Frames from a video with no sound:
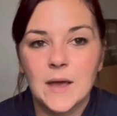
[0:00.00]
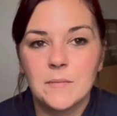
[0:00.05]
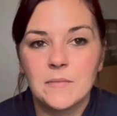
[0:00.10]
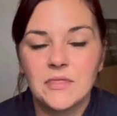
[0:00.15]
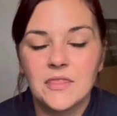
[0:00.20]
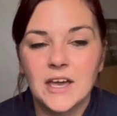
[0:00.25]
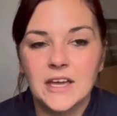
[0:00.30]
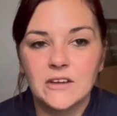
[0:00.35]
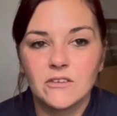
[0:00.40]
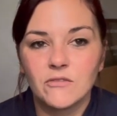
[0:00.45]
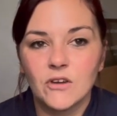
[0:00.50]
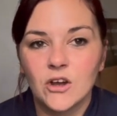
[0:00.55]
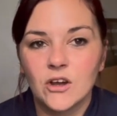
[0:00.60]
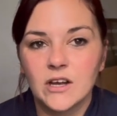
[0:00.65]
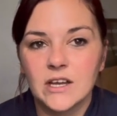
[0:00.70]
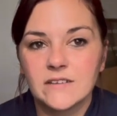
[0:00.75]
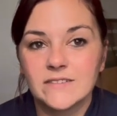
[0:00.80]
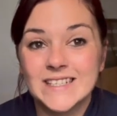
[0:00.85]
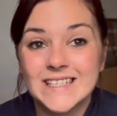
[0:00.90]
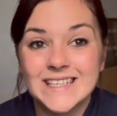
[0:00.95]
they
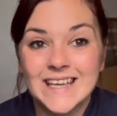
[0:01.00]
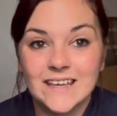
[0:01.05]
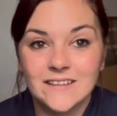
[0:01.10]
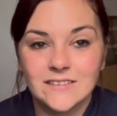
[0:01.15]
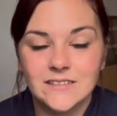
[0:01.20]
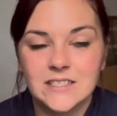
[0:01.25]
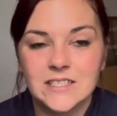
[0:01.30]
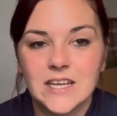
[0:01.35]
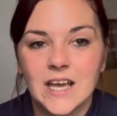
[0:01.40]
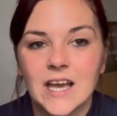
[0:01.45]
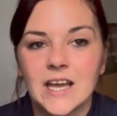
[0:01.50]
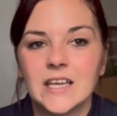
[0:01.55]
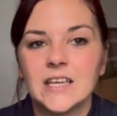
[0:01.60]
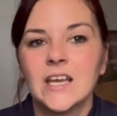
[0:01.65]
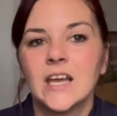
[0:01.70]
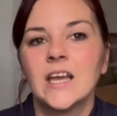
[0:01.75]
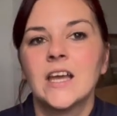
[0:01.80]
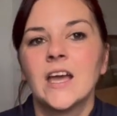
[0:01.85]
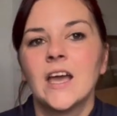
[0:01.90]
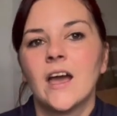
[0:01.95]
arrived yesterday.
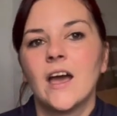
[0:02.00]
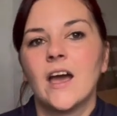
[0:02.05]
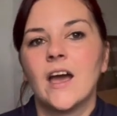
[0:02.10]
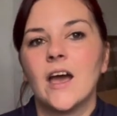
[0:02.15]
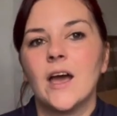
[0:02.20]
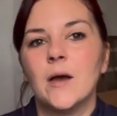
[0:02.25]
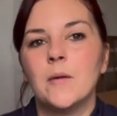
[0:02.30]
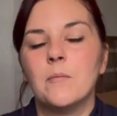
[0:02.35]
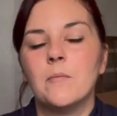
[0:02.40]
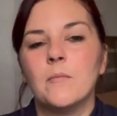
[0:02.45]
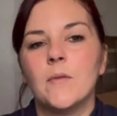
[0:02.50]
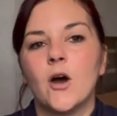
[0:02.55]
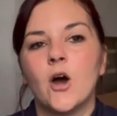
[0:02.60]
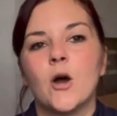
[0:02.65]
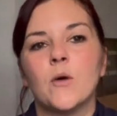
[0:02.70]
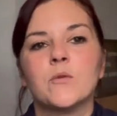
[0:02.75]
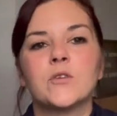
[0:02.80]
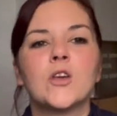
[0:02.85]
I was